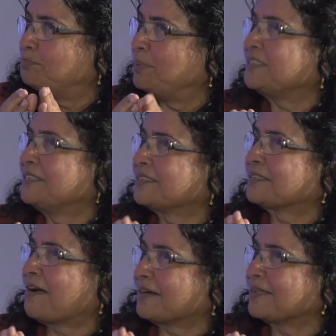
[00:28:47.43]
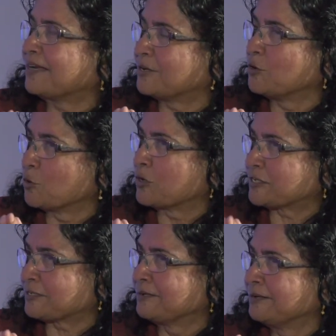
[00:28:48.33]
business card that
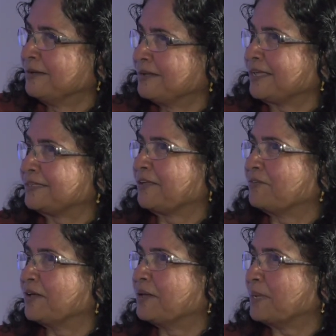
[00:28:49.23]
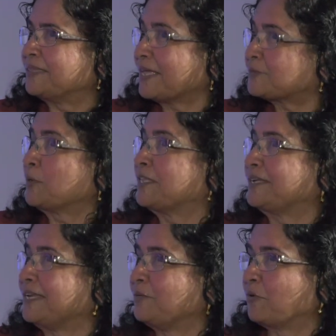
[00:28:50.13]
looked like that's what they
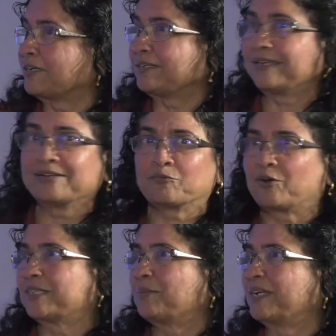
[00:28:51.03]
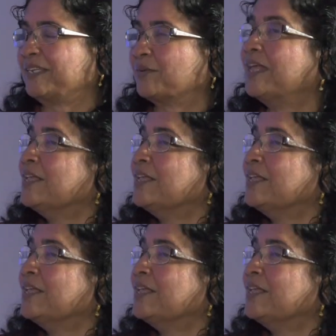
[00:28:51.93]
really wanted. They didn't want the money.